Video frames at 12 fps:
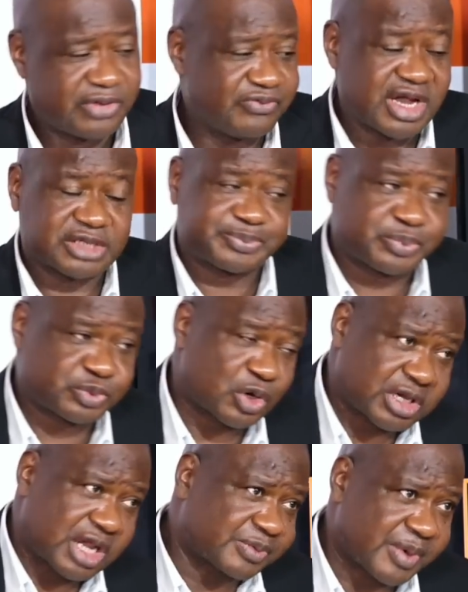We have
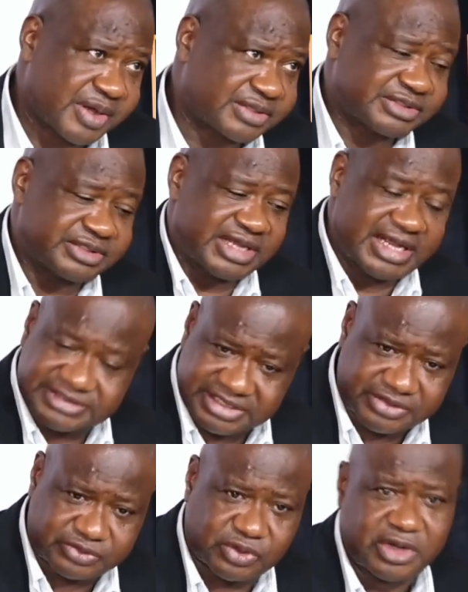talked about health
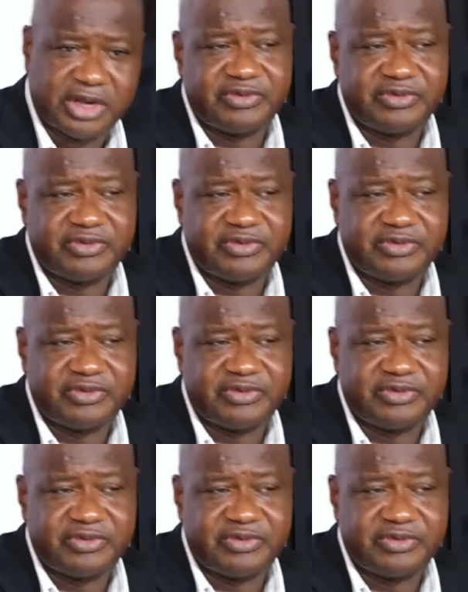sector.